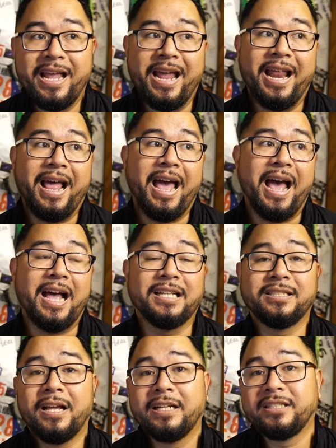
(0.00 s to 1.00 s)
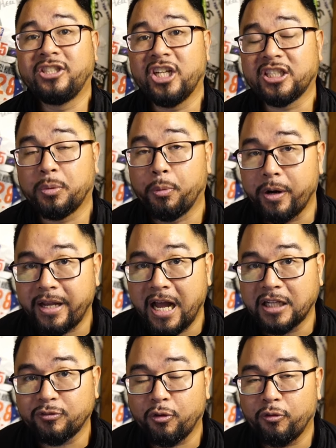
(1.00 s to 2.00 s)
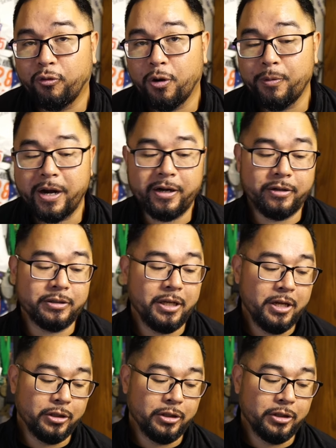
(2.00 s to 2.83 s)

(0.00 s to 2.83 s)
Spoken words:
It has suggested workouts for Forerunners.